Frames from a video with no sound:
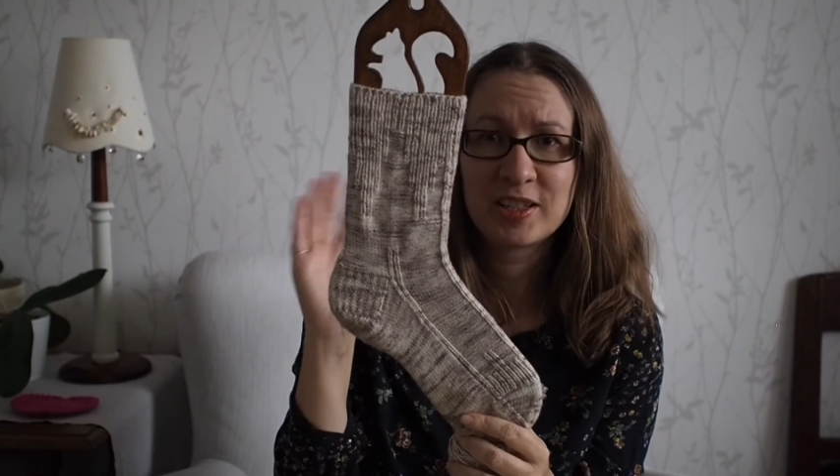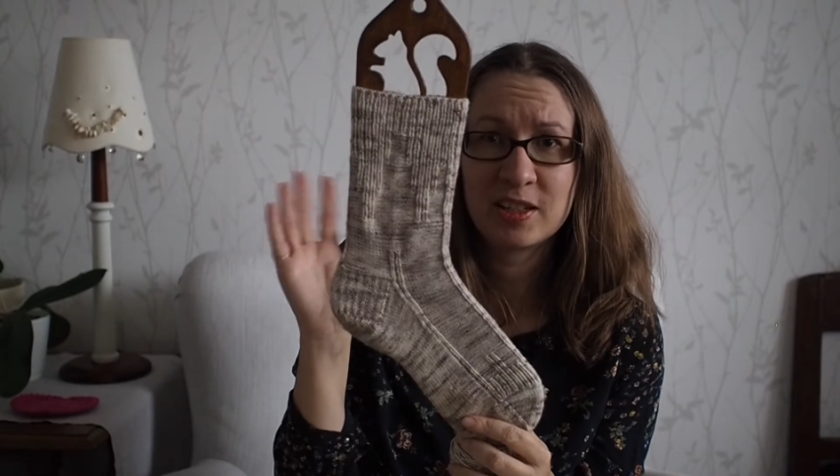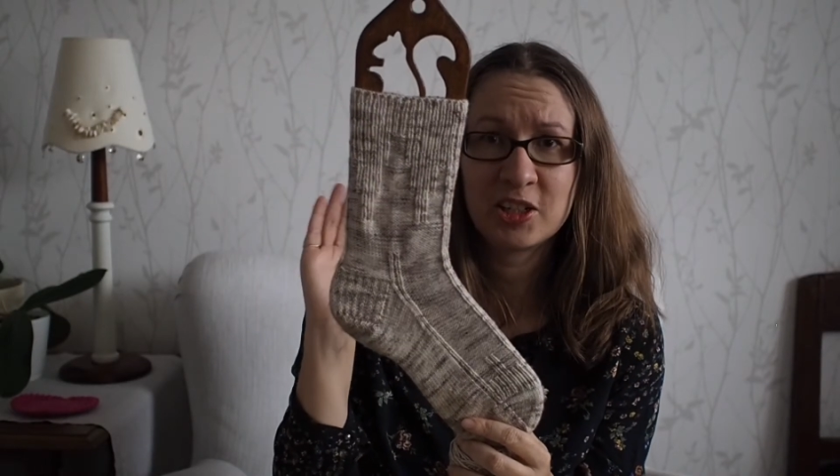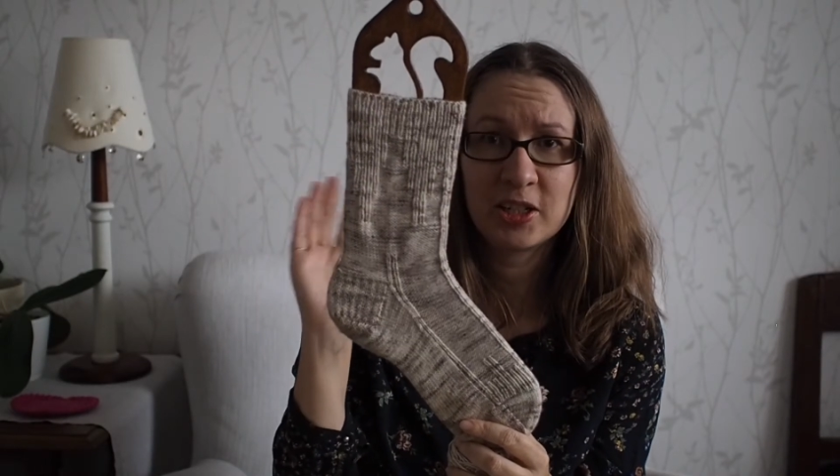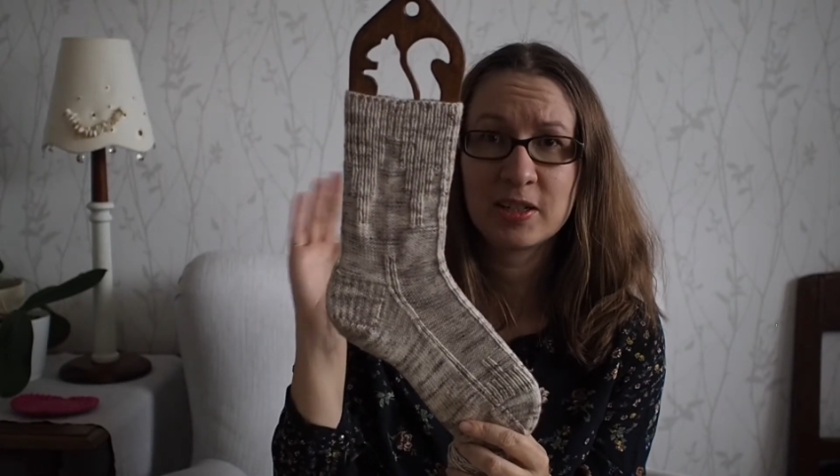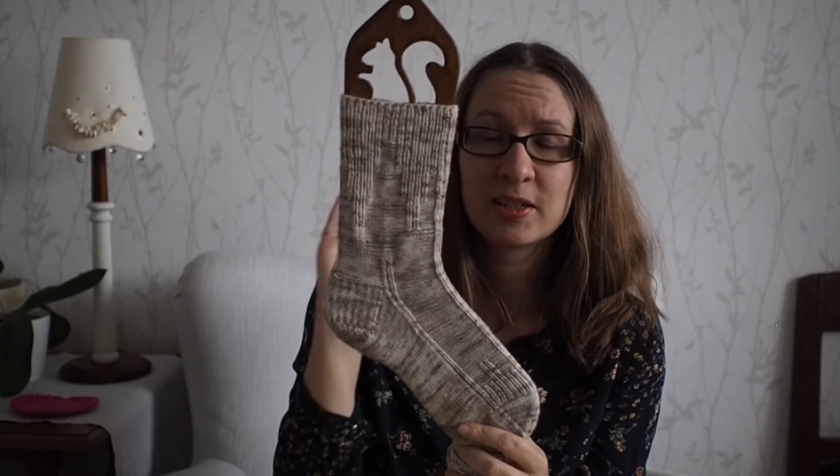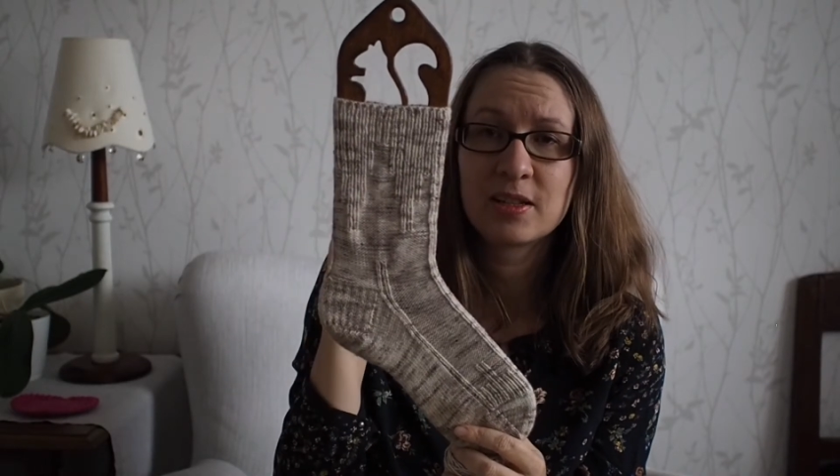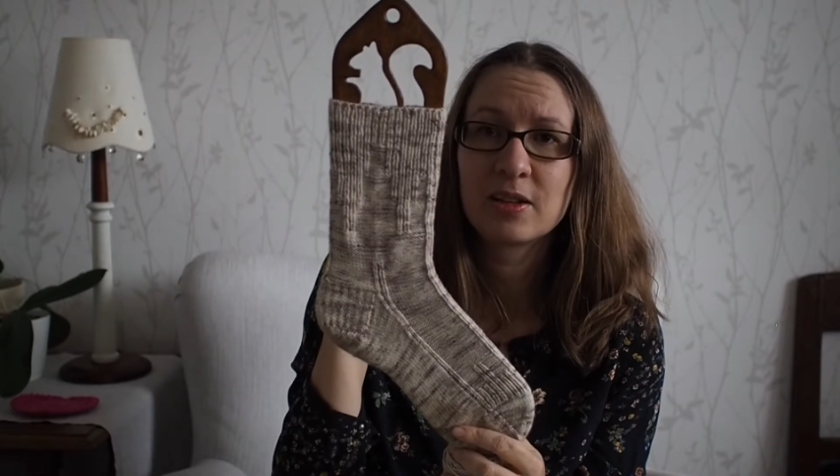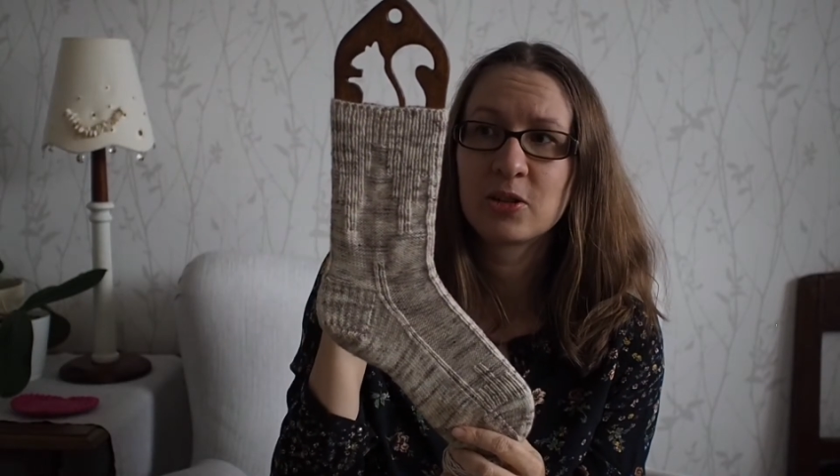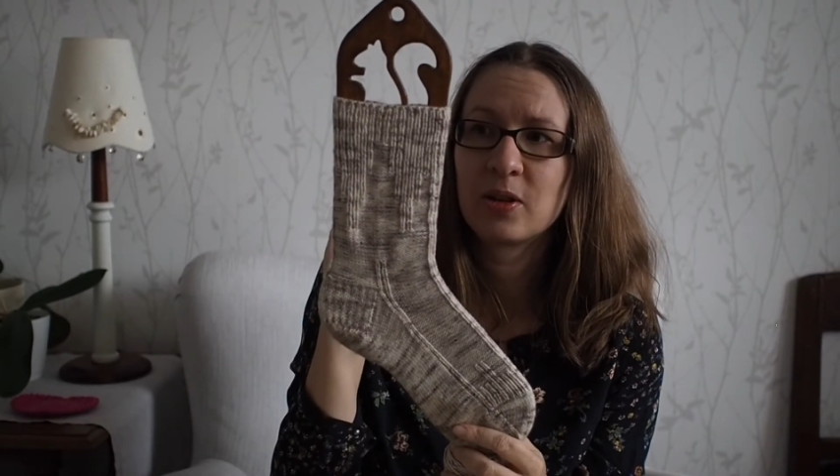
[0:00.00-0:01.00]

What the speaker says: stitches